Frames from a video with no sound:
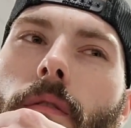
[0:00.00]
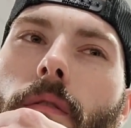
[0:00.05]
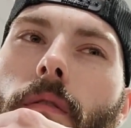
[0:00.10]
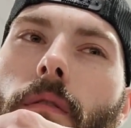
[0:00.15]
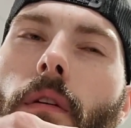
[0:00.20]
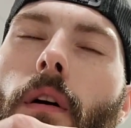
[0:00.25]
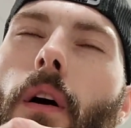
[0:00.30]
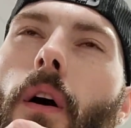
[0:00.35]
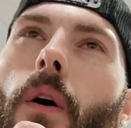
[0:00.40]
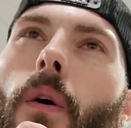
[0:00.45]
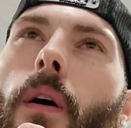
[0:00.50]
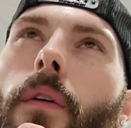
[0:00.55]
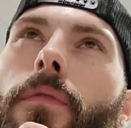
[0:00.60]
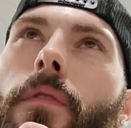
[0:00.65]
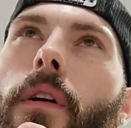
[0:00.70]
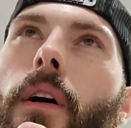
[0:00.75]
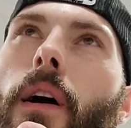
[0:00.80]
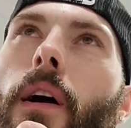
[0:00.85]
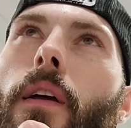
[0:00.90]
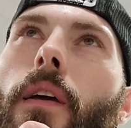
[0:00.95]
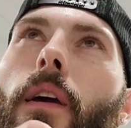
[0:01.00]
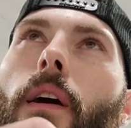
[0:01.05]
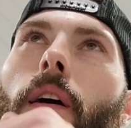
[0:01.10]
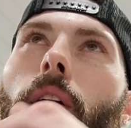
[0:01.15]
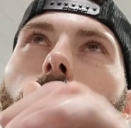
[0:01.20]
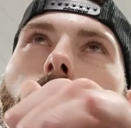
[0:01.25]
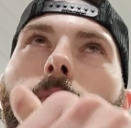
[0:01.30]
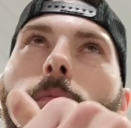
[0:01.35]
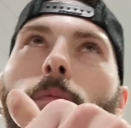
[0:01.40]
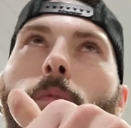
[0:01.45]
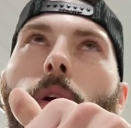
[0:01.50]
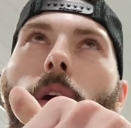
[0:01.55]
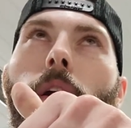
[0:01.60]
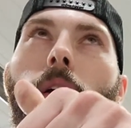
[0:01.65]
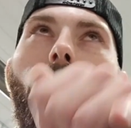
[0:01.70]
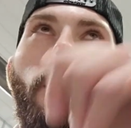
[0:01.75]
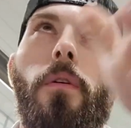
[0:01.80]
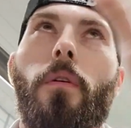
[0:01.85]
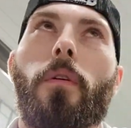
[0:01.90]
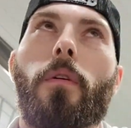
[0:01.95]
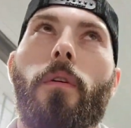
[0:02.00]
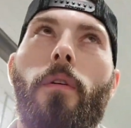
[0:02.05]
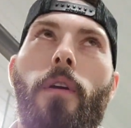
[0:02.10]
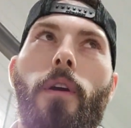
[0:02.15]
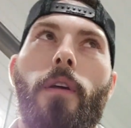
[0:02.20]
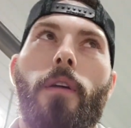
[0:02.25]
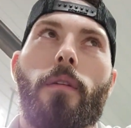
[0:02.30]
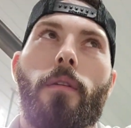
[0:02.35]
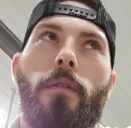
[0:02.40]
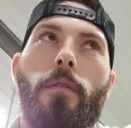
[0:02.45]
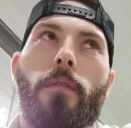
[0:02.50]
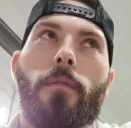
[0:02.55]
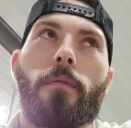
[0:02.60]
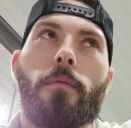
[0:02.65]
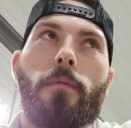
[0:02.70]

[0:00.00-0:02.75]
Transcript: Oh, I forgot. Yeah, Wrangler and